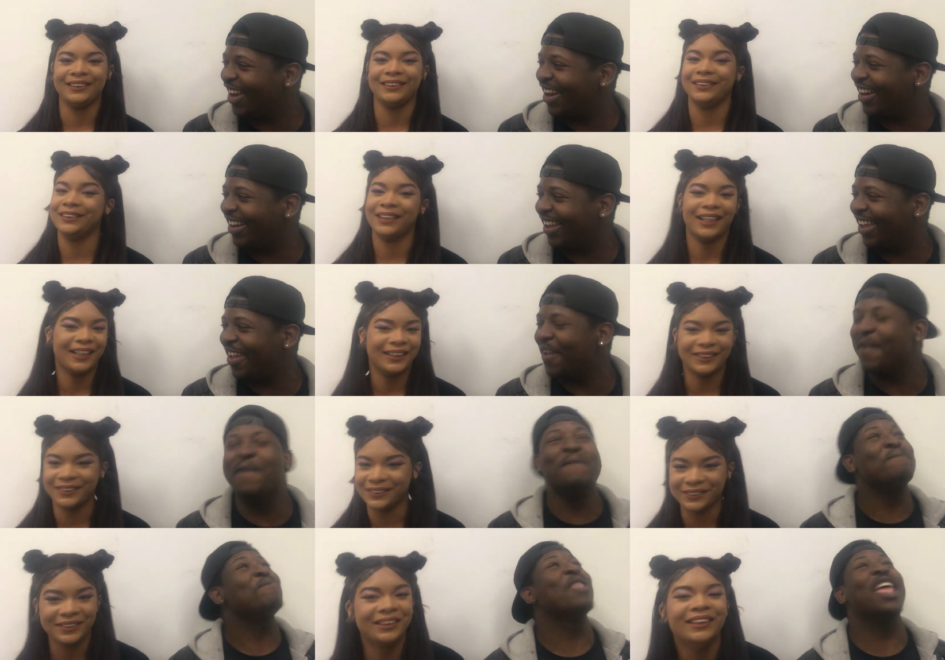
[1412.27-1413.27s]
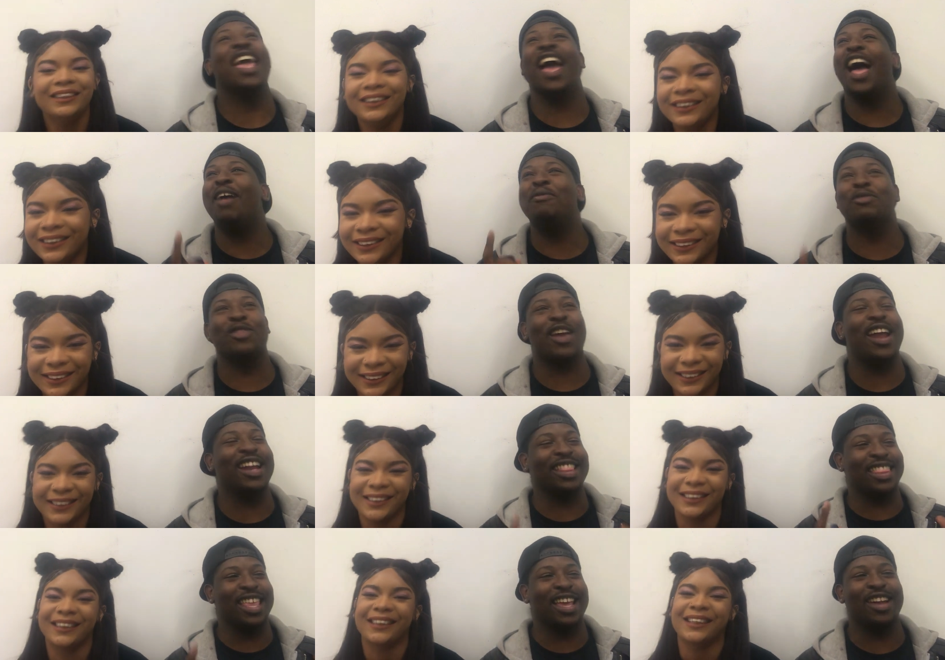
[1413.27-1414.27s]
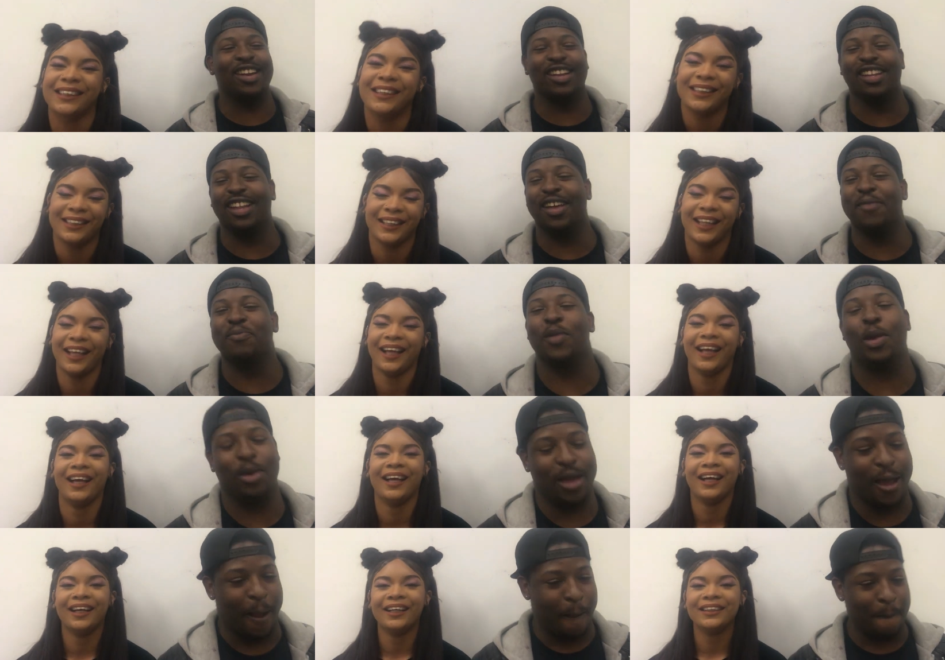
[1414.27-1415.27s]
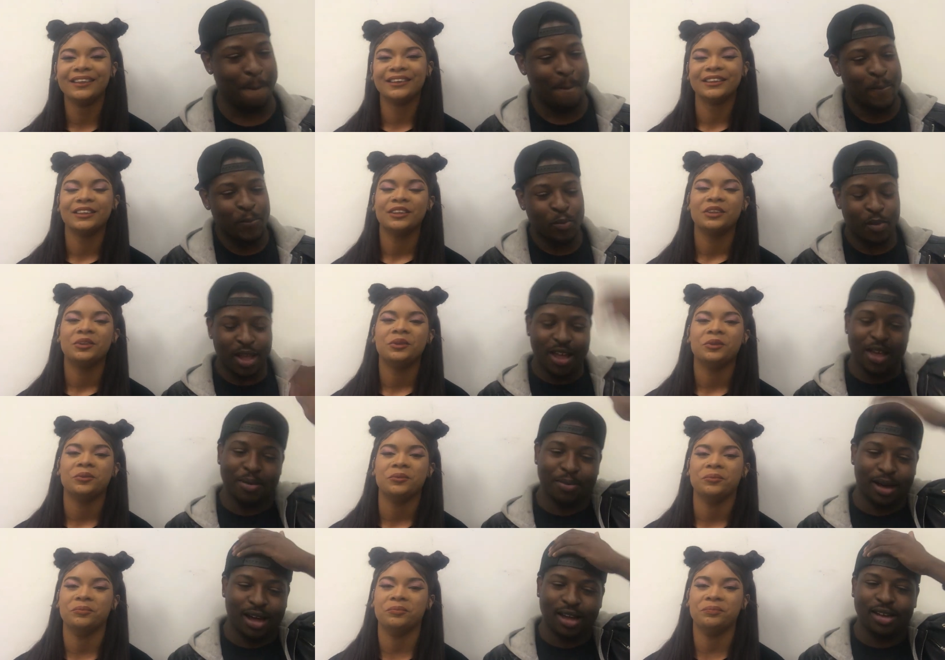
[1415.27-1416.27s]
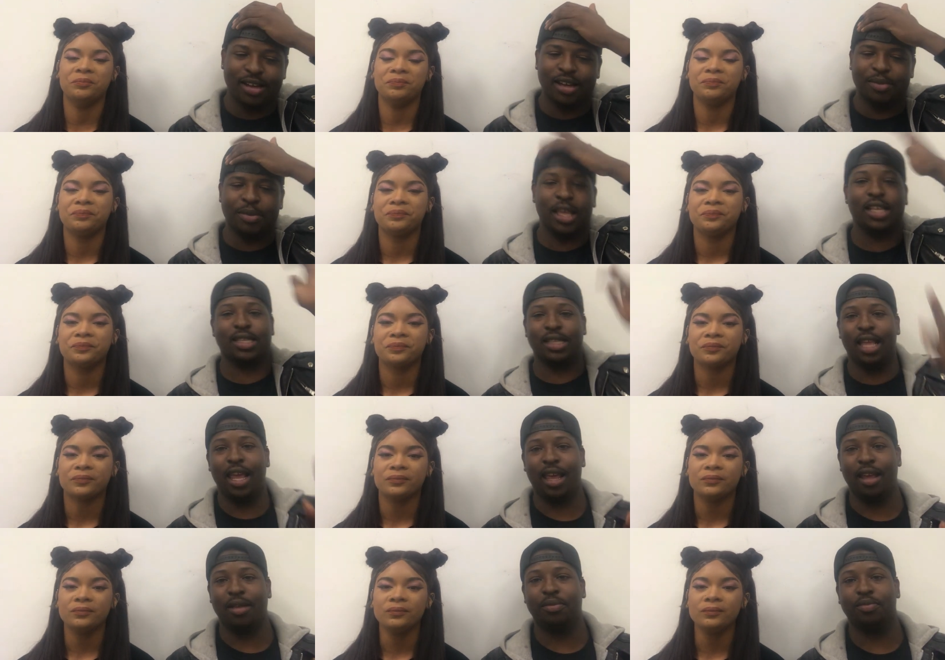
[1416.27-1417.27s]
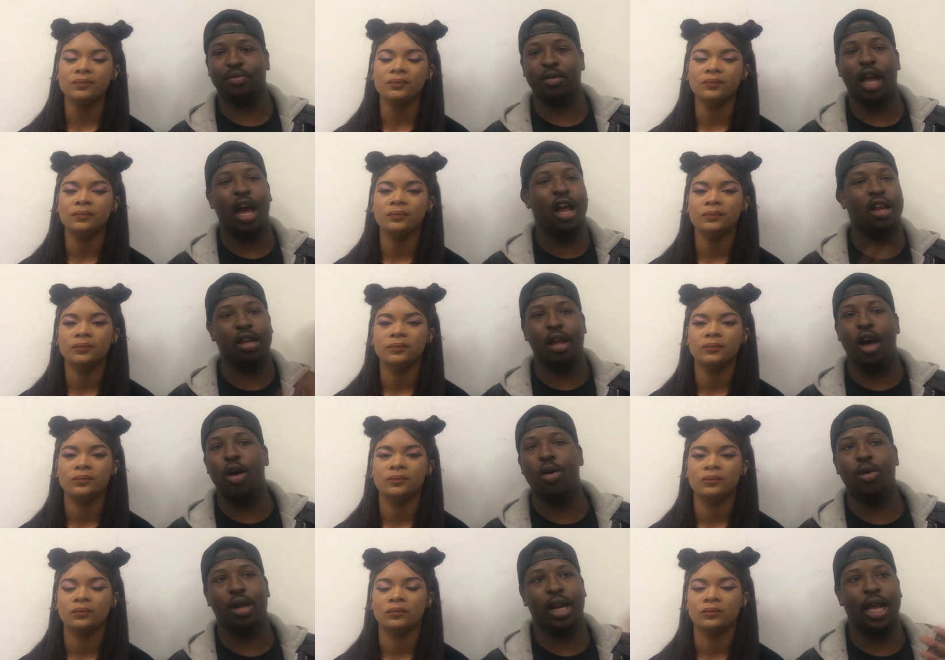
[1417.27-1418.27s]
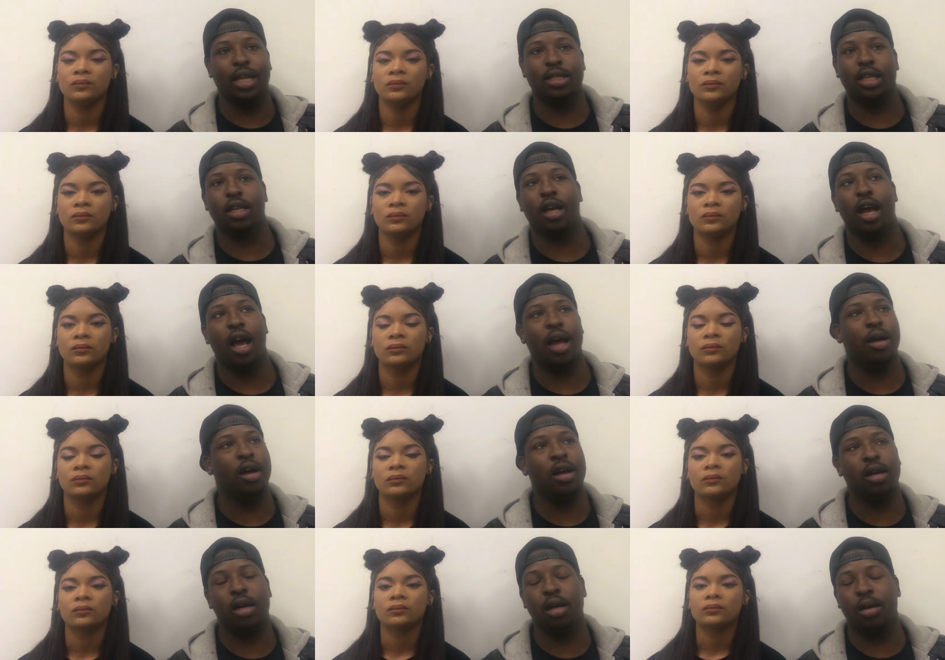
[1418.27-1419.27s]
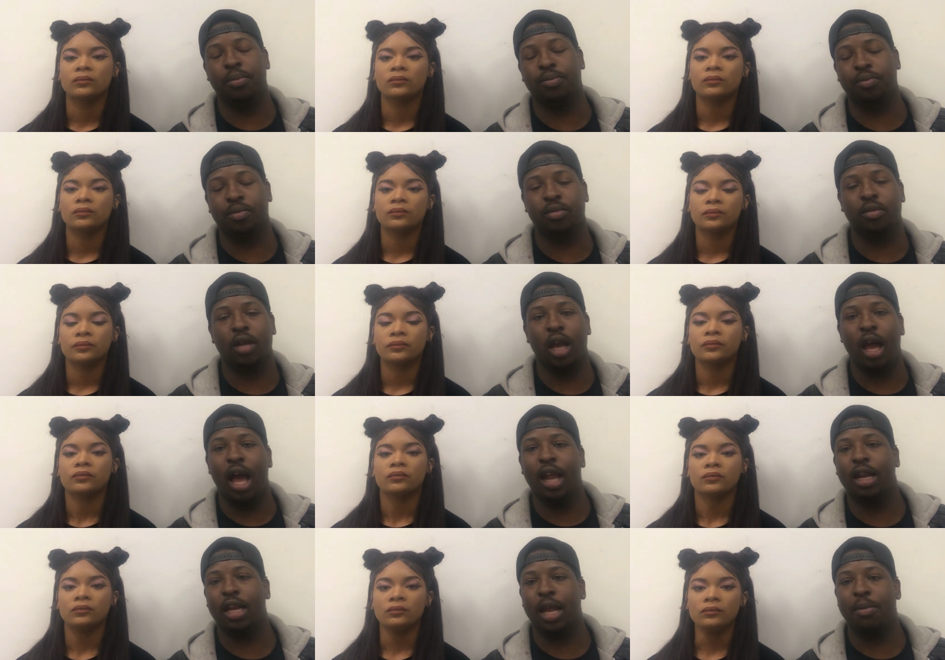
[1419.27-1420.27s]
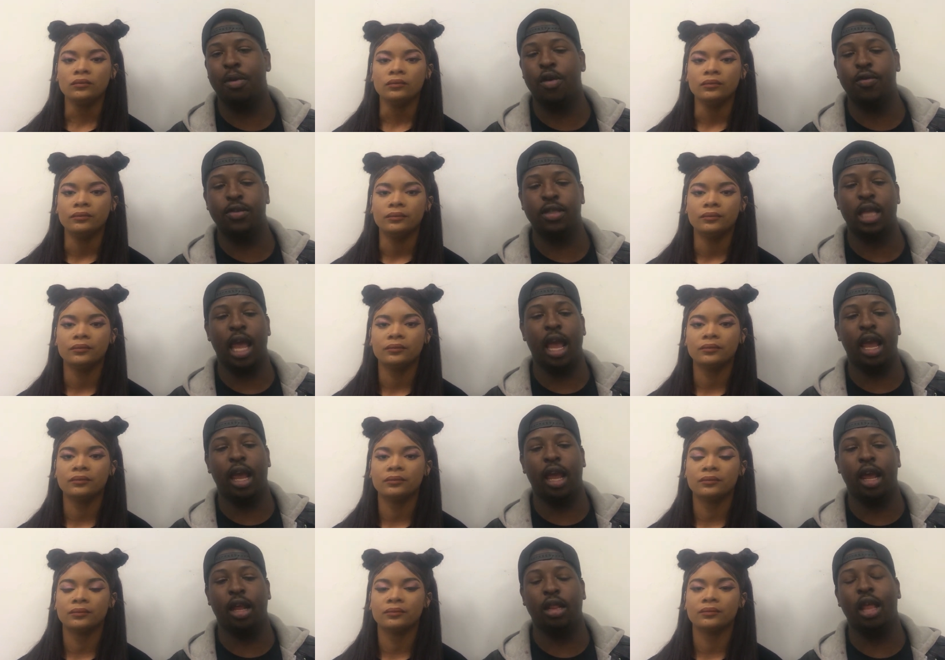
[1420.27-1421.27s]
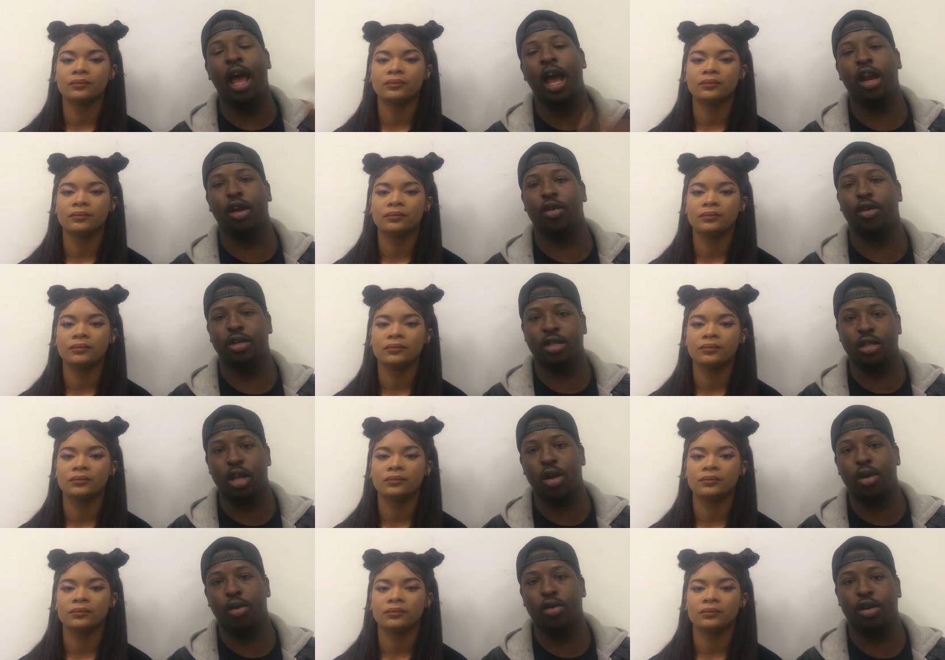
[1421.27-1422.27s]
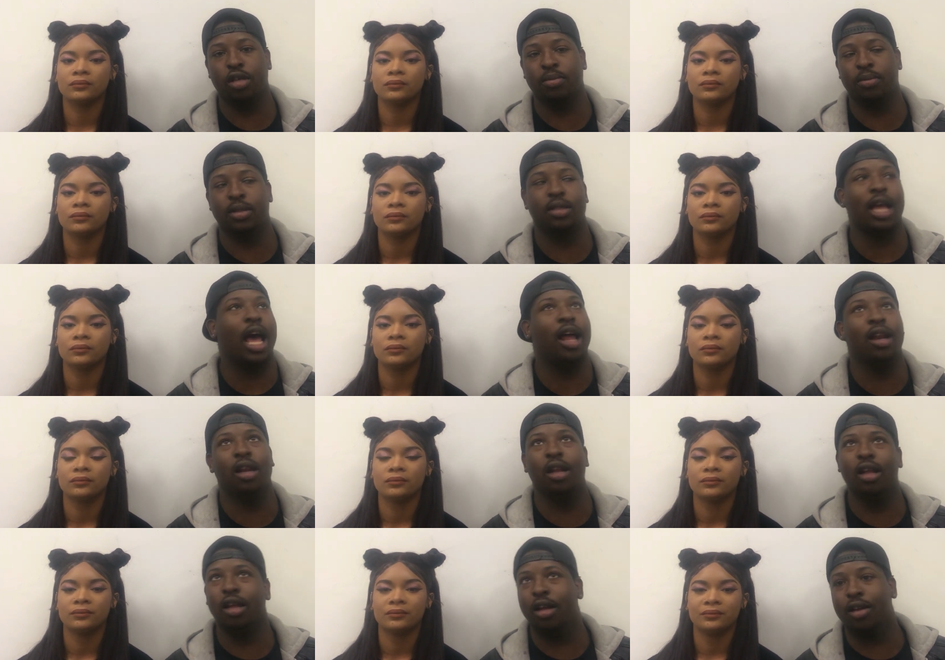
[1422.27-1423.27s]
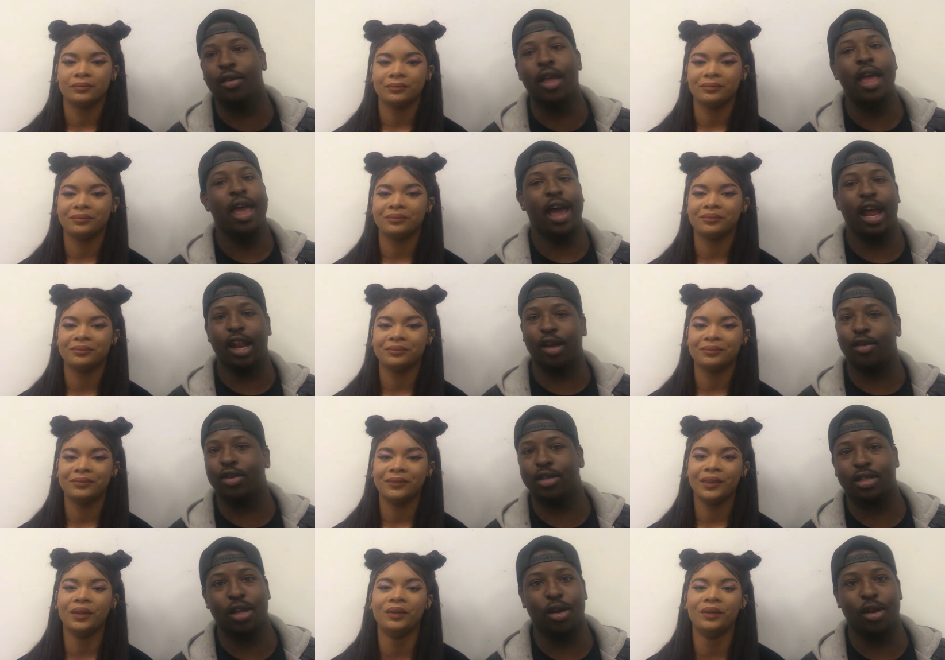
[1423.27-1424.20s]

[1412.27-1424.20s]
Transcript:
Speaker 1: heard No. I'm trying to think of the okay, but um, is that all the old classic uh, um holiday movies and How the Grinch Stole Christmas. I love How the Grinch Stole